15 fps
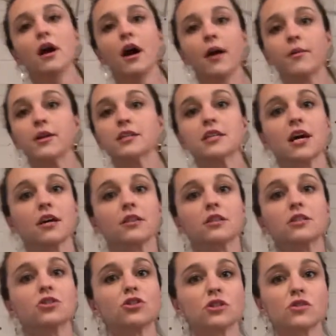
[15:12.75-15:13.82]
I'm gonna tuck
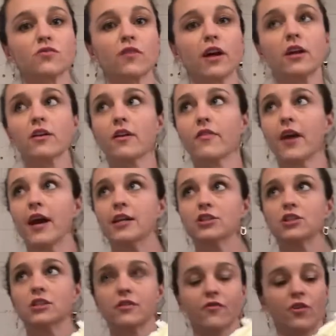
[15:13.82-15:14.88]
this just right around the
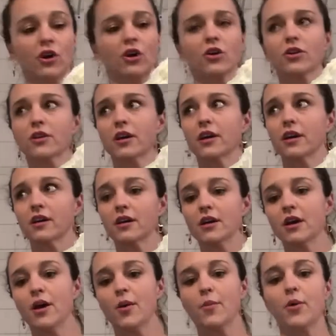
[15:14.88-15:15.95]
edges of all the
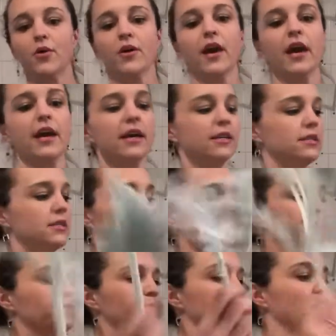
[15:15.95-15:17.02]
bouquets,
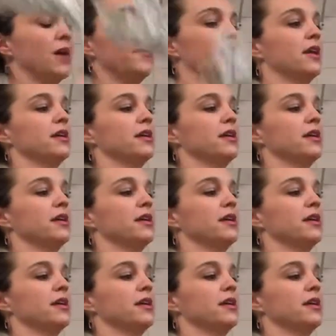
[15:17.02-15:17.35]
of